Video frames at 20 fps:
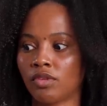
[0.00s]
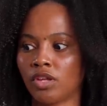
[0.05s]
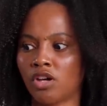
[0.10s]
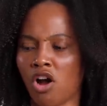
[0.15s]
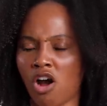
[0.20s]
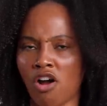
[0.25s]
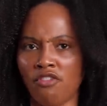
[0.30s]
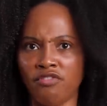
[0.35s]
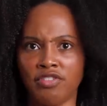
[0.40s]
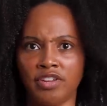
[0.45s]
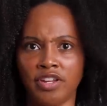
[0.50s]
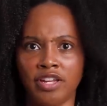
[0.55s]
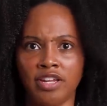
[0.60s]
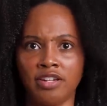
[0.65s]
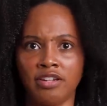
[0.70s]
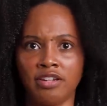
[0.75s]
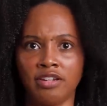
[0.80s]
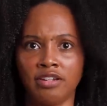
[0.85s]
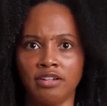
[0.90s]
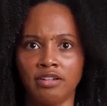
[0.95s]

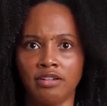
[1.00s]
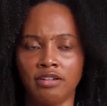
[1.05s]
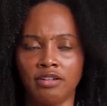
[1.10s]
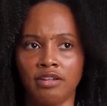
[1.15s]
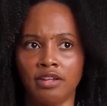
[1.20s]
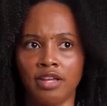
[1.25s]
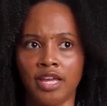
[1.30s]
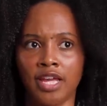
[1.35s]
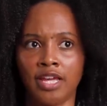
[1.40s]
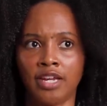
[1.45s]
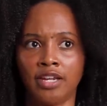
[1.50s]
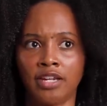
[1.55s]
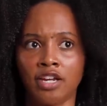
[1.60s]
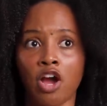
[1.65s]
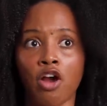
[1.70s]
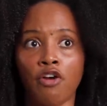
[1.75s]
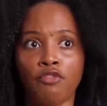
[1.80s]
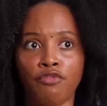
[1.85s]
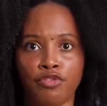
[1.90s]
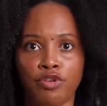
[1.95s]
confident and
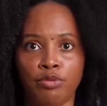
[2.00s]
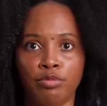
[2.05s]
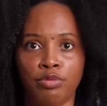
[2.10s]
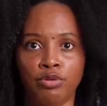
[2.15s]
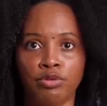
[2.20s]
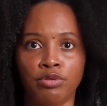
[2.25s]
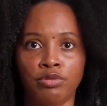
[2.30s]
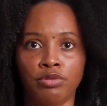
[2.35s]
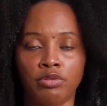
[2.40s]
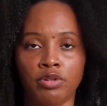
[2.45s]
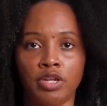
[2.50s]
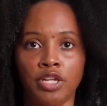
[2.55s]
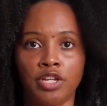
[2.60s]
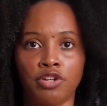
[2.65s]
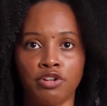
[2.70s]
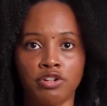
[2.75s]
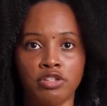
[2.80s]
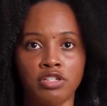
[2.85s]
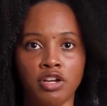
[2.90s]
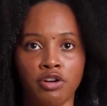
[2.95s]
comfortable in
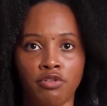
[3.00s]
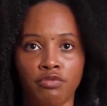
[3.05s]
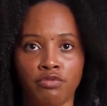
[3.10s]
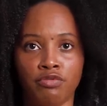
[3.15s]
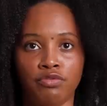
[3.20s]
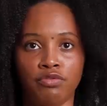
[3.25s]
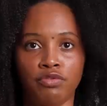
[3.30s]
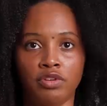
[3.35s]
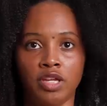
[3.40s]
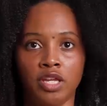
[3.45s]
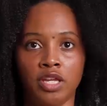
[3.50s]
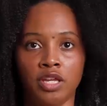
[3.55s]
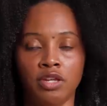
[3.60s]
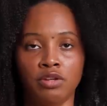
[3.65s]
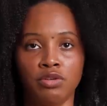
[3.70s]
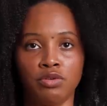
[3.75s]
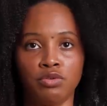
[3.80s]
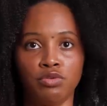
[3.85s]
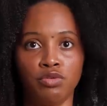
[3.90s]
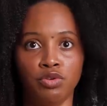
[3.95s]
yourself
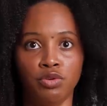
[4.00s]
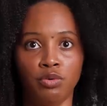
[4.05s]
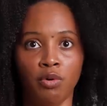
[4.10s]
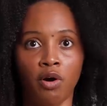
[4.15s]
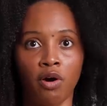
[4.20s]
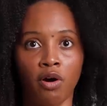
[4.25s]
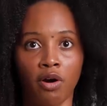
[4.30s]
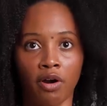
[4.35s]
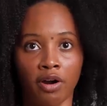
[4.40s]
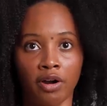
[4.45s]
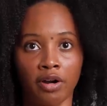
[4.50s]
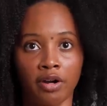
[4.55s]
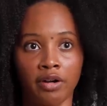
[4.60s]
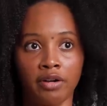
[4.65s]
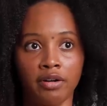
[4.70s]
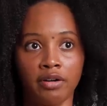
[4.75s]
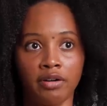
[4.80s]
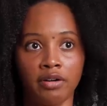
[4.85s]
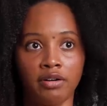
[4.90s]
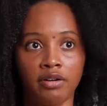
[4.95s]
and who you are.
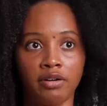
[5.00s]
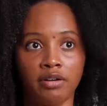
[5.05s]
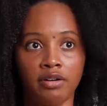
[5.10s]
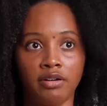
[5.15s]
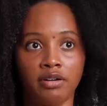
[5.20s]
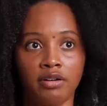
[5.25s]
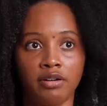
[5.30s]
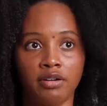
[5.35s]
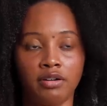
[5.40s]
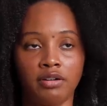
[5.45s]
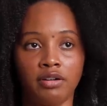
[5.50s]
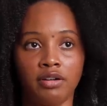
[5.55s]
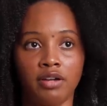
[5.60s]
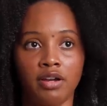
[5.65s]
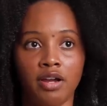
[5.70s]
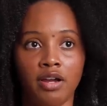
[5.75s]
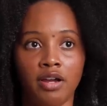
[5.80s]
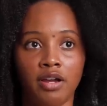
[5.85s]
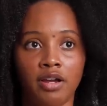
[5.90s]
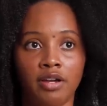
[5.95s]

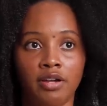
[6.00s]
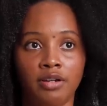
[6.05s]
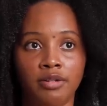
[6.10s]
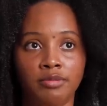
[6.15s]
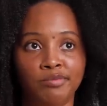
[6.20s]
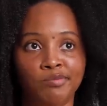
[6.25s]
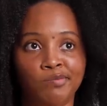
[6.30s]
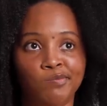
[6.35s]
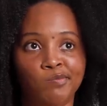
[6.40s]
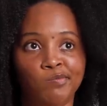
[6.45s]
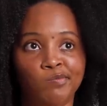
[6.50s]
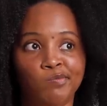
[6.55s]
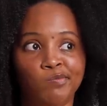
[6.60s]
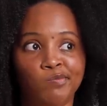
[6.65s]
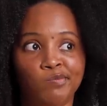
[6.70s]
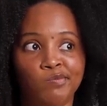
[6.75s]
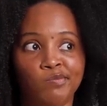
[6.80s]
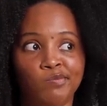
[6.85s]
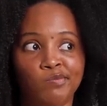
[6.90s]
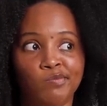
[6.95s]
Um,
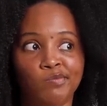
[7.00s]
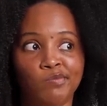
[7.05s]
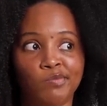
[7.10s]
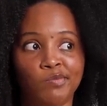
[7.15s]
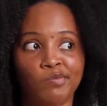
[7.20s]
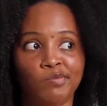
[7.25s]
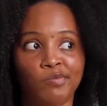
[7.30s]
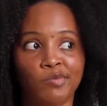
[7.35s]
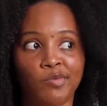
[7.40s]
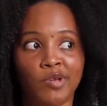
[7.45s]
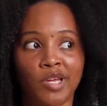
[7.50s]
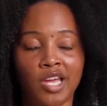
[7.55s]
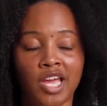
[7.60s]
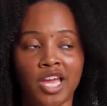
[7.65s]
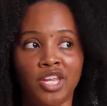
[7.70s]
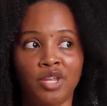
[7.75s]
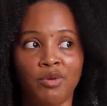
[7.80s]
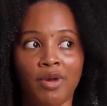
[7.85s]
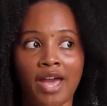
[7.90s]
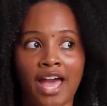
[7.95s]

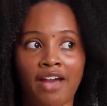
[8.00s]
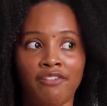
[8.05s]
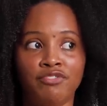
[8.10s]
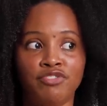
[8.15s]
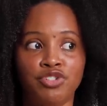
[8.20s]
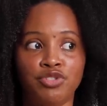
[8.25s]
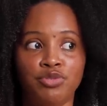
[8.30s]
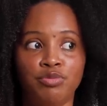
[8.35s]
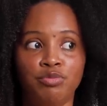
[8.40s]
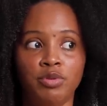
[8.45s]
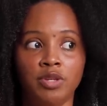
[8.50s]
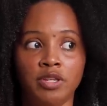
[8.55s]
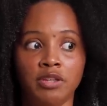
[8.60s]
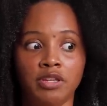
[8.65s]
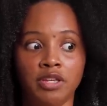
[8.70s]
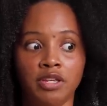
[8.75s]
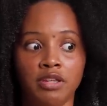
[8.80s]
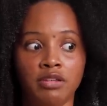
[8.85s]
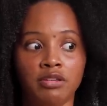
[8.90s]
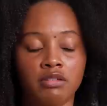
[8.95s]
and you have to
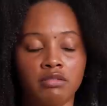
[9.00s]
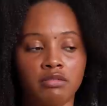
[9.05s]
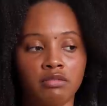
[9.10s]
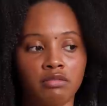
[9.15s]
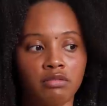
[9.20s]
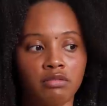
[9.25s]
be